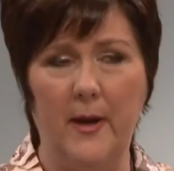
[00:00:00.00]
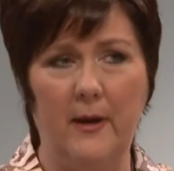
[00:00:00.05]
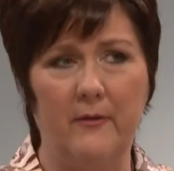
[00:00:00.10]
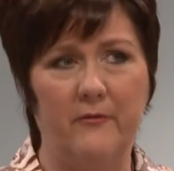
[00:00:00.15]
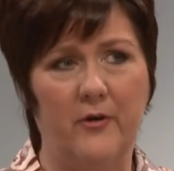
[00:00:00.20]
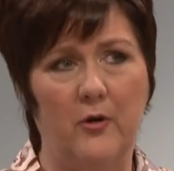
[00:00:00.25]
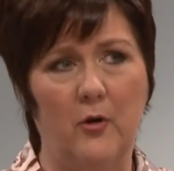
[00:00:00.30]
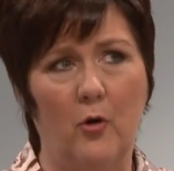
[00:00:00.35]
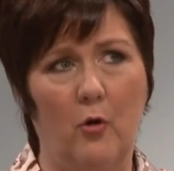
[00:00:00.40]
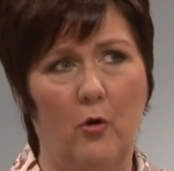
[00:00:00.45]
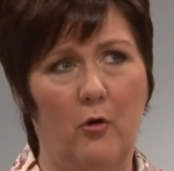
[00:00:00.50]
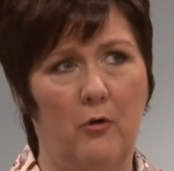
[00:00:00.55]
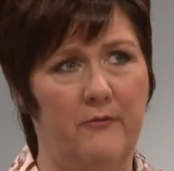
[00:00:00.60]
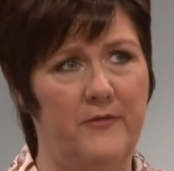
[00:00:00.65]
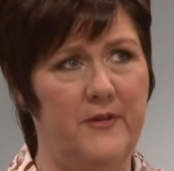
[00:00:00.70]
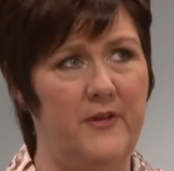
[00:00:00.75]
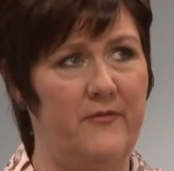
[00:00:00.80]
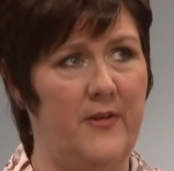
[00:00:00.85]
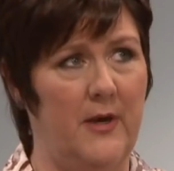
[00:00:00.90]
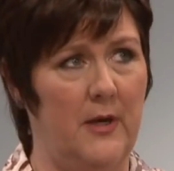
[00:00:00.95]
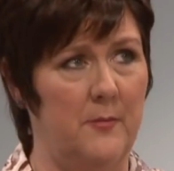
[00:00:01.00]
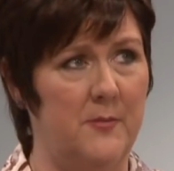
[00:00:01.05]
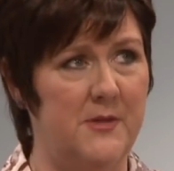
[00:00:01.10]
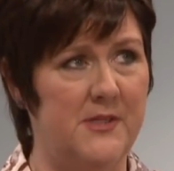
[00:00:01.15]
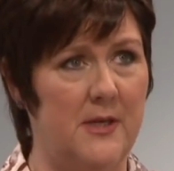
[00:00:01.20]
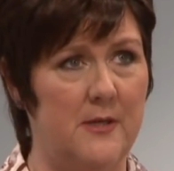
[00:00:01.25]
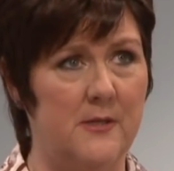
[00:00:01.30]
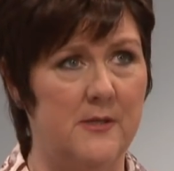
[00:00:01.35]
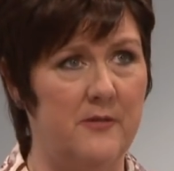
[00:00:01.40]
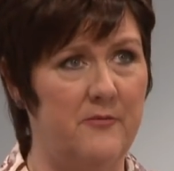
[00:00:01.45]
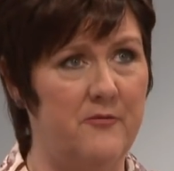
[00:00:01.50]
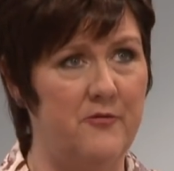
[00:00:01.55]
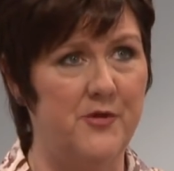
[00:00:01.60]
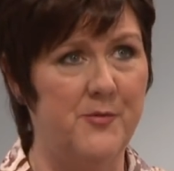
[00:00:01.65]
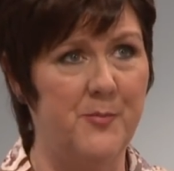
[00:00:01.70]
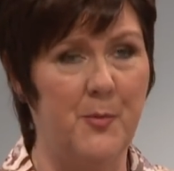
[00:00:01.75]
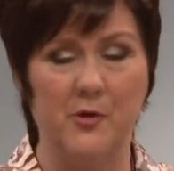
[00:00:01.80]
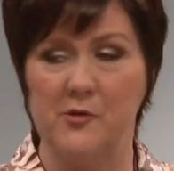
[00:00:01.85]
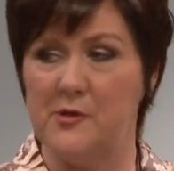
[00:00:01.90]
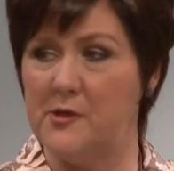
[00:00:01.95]
have an overdeveloped sense of
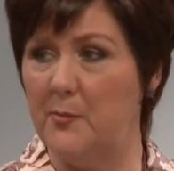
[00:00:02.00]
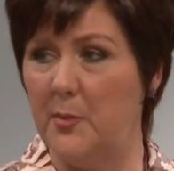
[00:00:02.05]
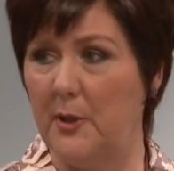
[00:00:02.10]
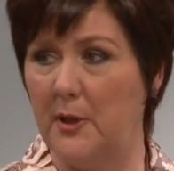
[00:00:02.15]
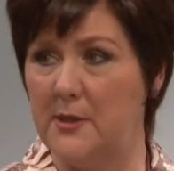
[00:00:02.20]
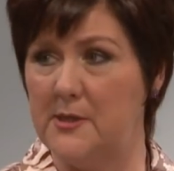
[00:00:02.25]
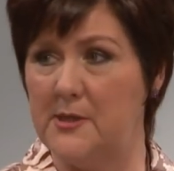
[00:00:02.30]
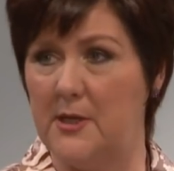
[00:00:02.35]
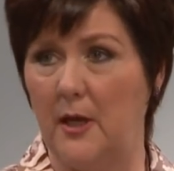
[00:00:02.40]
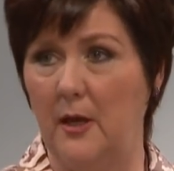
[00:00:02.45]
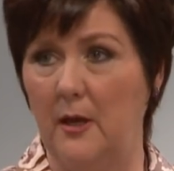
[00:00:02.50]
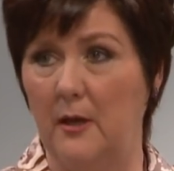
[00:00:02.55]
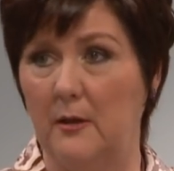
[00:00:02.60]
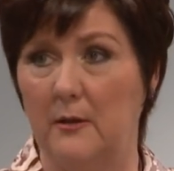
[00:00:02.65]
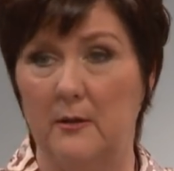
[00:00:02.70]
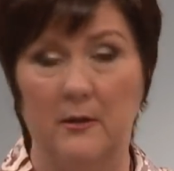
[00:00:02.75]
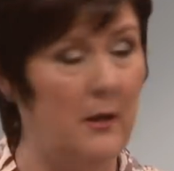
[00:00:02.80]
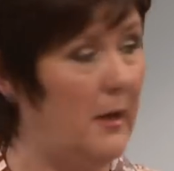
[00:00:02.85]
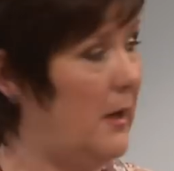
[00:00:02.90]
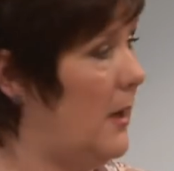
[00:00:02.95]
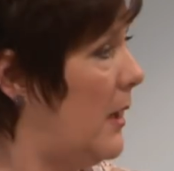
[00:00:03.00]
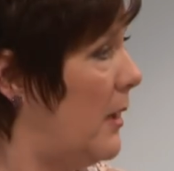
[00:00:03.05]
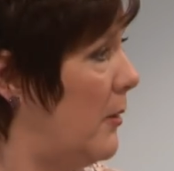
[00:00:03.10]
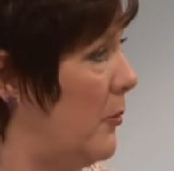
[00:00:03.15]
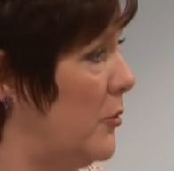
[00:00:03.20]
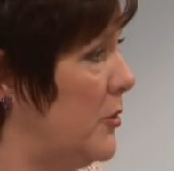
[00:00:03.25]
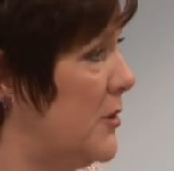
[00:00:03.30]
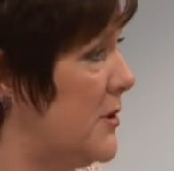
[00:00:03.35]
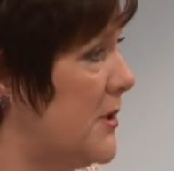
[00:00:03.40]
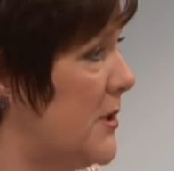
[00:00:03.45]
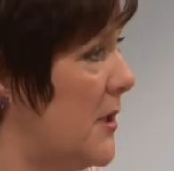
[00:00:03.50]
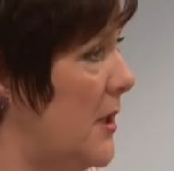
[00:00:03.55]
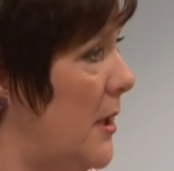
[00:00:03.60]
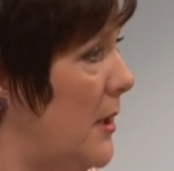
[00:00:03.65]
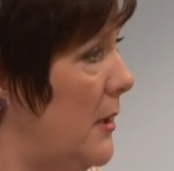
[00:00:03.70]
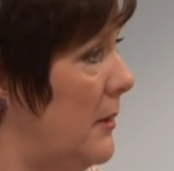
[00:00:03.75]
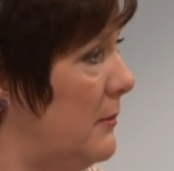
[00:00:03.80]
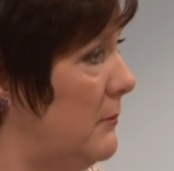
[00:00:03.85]
responsibility, I would say.